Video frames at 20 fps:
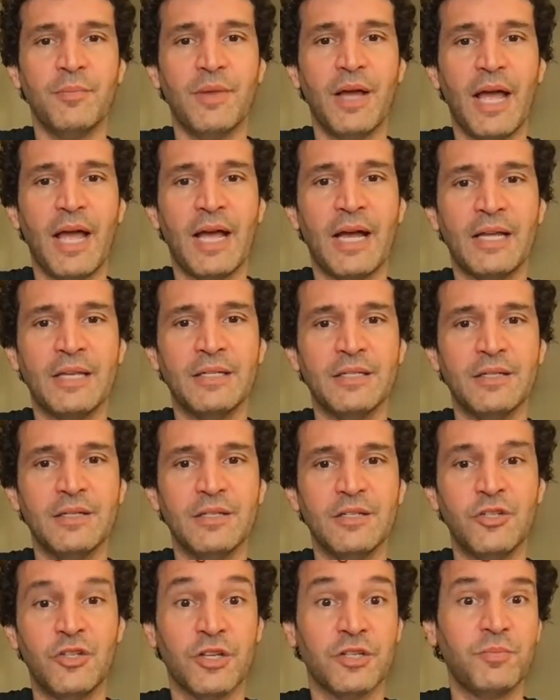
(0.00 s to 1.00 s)
And
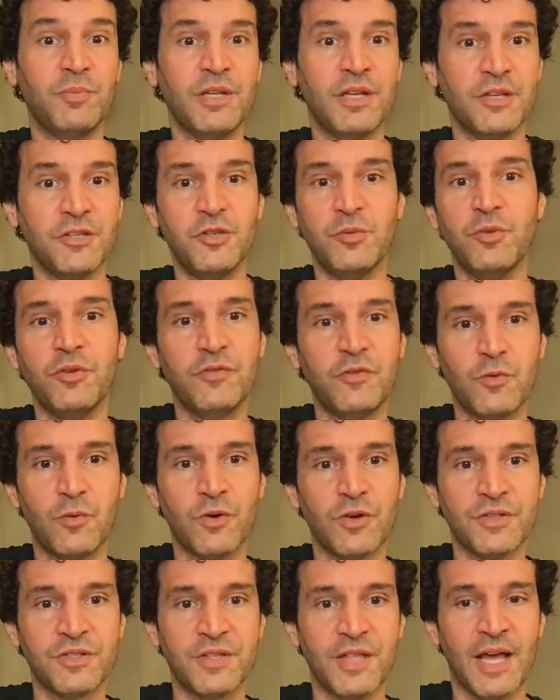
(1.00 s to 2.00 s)
just because you move
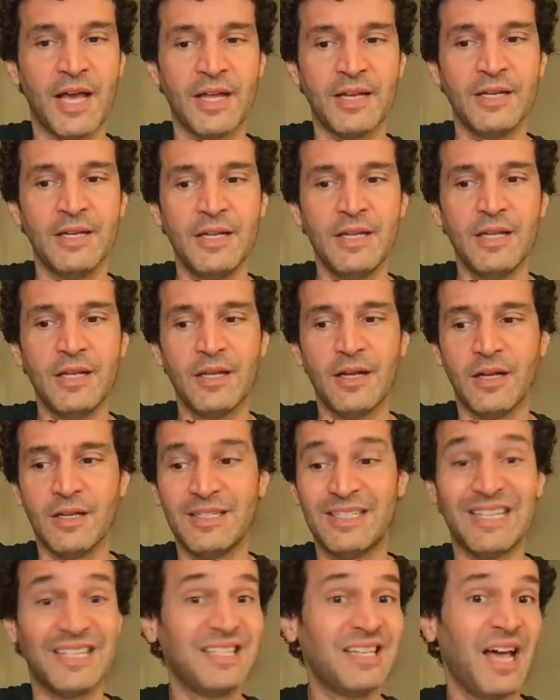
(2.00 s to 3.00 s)
towards that
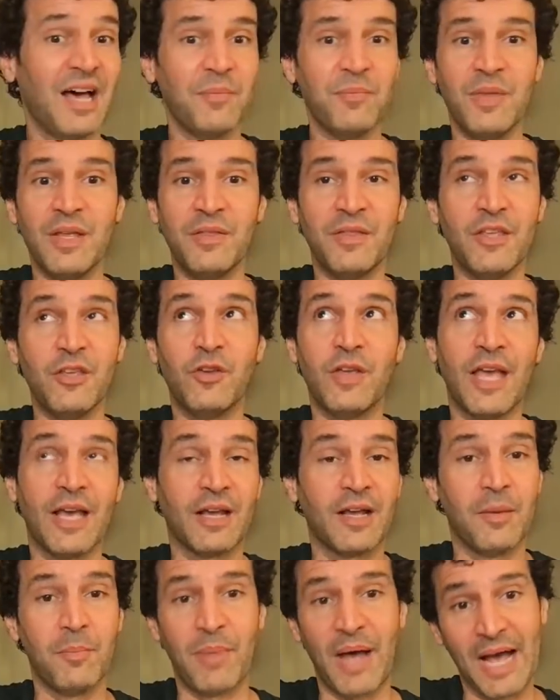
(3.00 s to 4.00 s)
does not mean that you can't
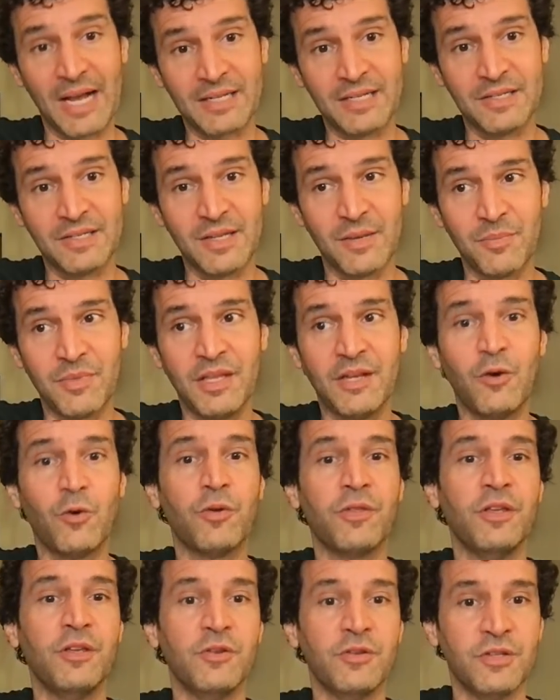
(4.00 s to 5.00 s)
come back to something or
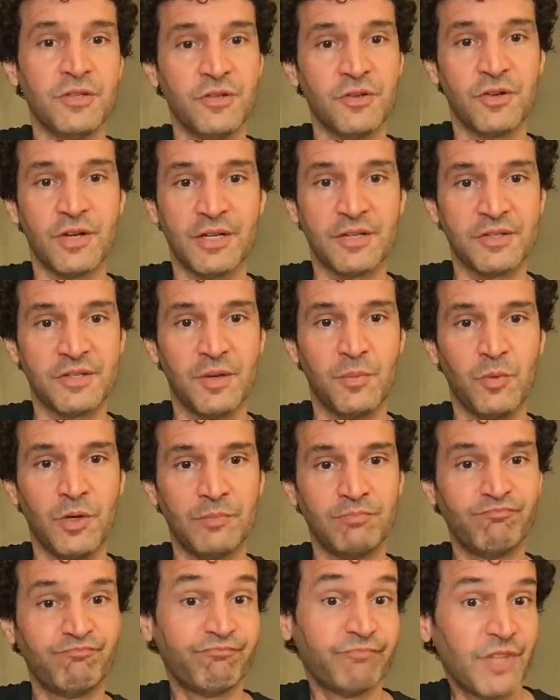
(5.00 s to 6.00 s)
that you're deserting someone.
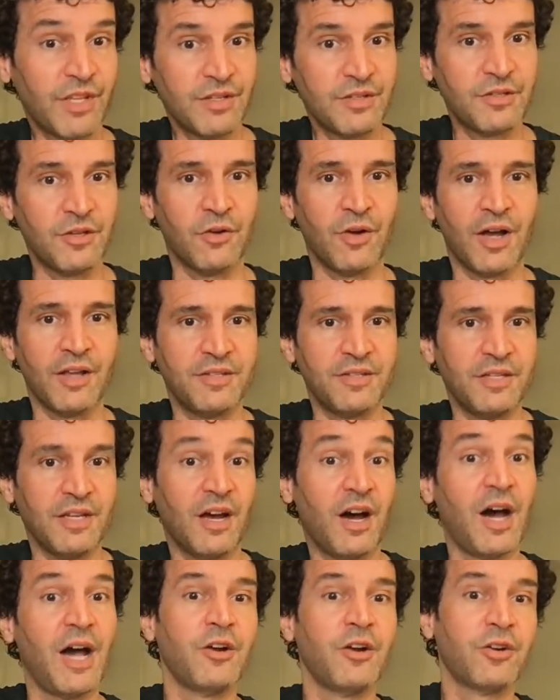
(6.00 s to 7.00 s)
So I see a
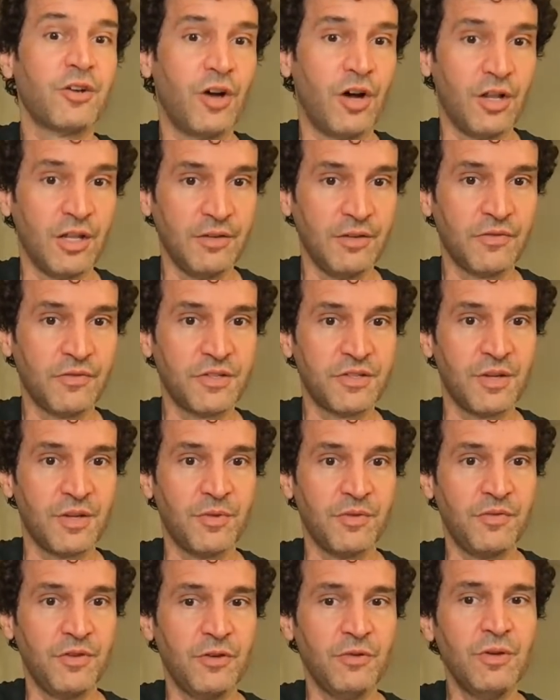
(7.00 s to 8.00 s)
higher calling for some
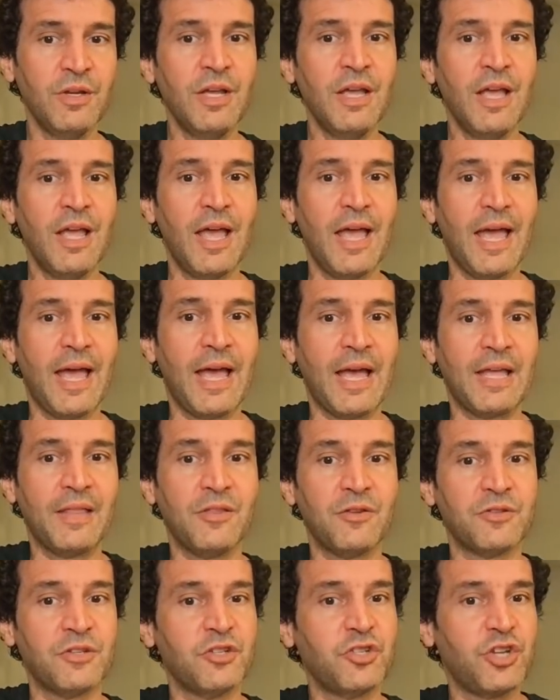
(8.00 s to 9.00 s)
of you, and
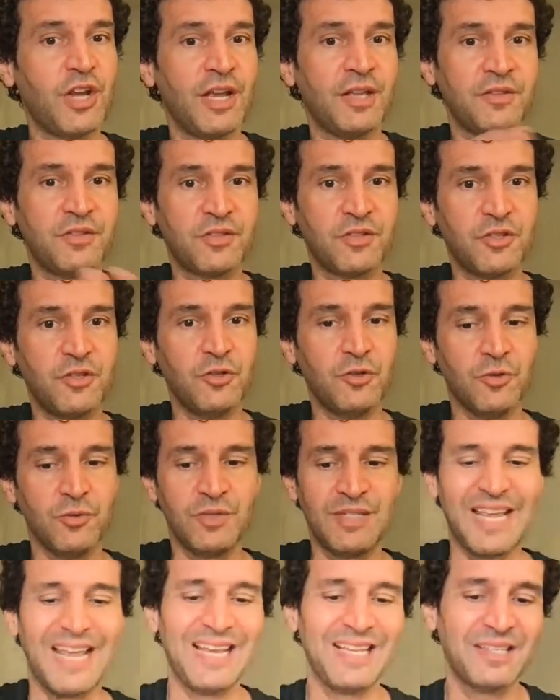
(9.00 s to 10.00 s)
there's a chance to
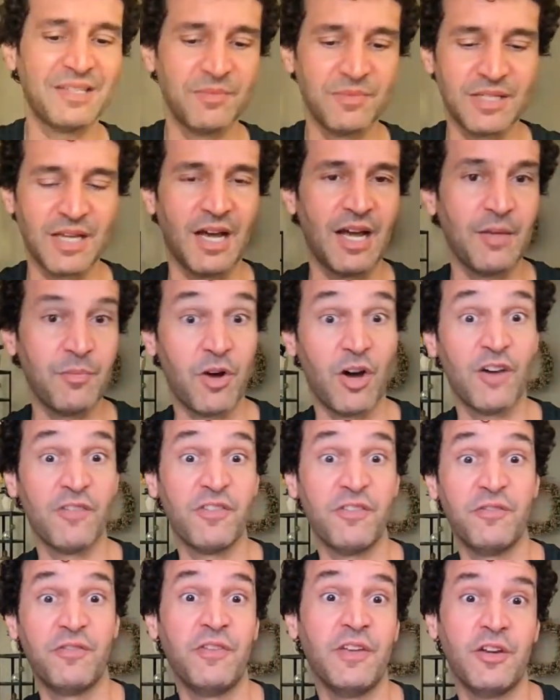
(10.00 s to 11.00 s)
take some time off
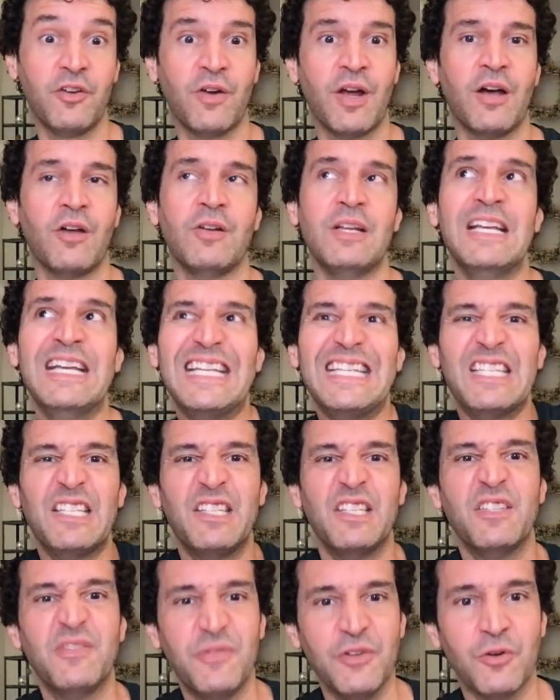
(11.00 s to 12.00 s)
and figure out, does
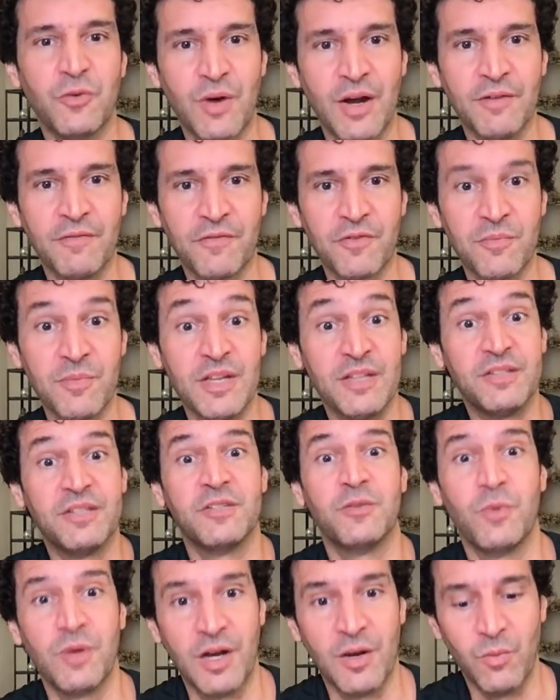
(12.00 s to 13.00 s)
this feel right for me? Is
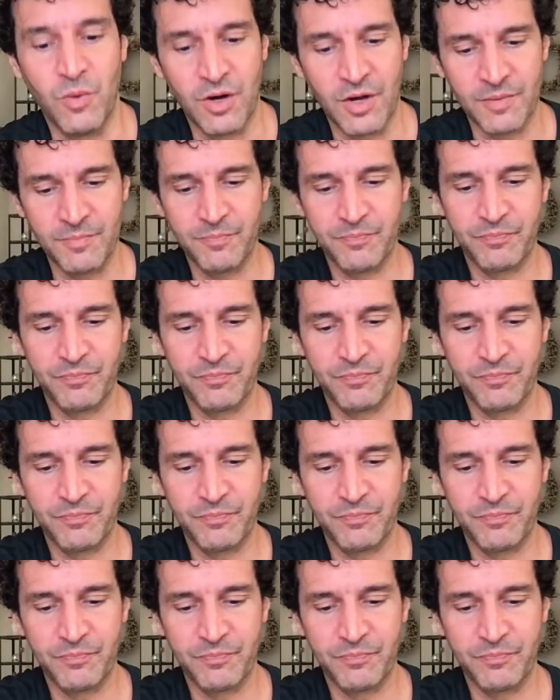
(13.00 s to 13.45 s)
this what I want?